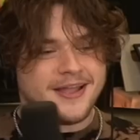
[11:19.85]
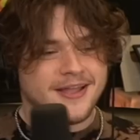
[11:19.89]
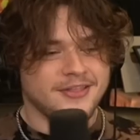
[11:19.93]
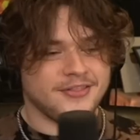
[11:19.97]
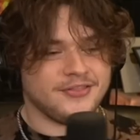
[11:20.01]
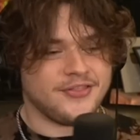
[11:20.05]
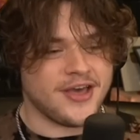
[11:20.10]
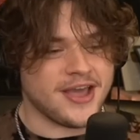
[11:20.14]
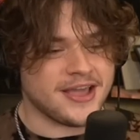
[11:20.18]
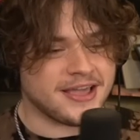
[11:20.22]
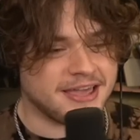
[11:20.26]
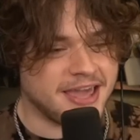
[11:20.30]

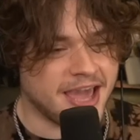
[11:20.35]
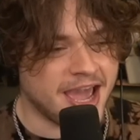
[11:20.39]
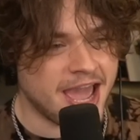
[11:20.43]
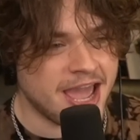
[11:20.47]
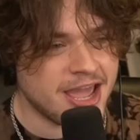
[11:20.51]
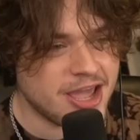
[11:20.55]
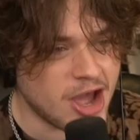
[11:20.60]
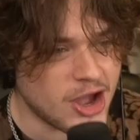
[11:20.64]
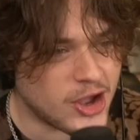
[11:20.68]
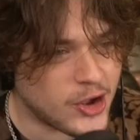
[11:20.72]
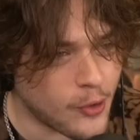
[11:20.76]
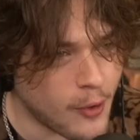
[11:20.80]
The
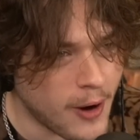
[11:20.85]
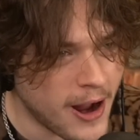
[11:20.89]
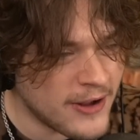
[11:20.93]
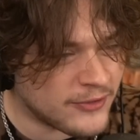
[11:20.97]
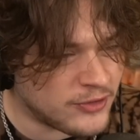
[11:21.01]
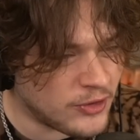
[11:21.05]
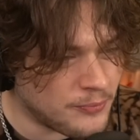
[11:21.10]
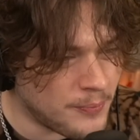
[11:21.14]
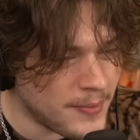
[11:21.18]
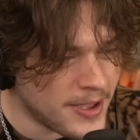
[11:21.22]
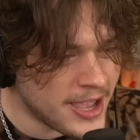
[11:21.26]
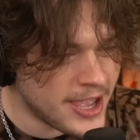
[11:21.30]
king agrees
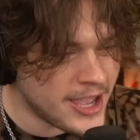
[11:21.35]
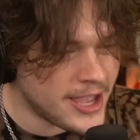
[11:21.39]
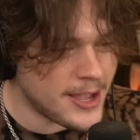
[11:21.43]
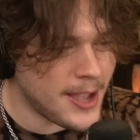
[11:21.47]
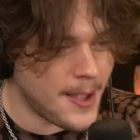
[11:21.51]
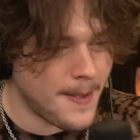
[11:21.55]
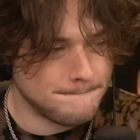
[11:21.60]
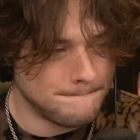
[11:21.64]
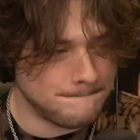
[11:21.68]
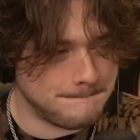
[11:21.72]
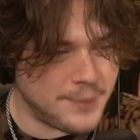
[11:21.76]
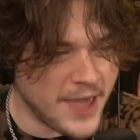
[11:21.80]
with me.
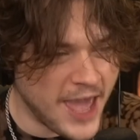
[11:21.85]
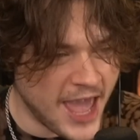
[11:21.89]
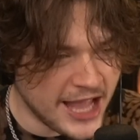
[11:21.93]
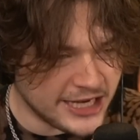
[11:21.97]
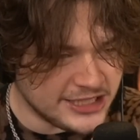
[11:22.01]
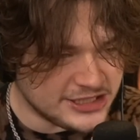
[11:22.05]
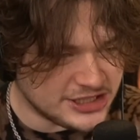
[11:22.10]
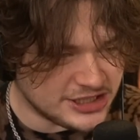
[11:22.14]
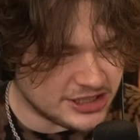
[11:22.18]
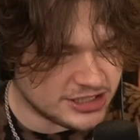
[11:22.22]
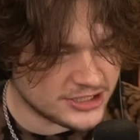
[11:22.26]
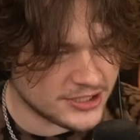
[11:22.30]

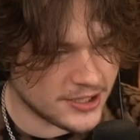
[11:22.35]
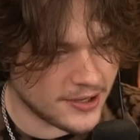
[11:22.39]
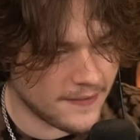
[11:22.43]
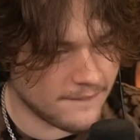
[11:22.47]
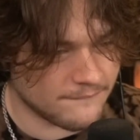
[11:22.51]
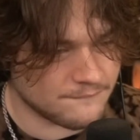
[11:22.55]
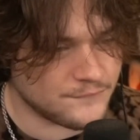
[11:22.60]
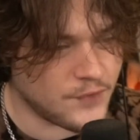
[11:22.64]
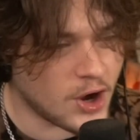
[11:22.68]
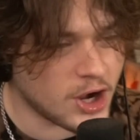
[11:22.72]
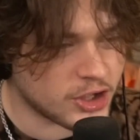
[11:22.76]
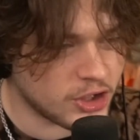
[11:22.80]

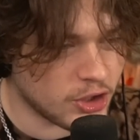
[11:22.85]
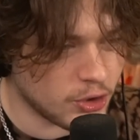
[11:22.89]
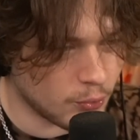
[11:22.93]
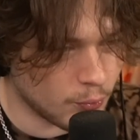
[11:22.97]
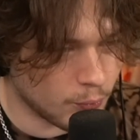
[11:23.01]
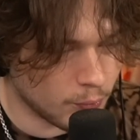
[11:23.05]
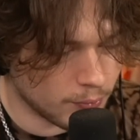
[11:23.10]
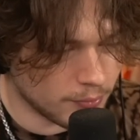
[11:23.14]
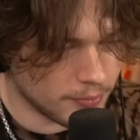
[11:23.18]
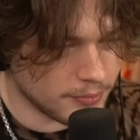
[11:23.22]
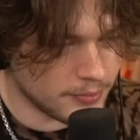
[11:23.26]
You.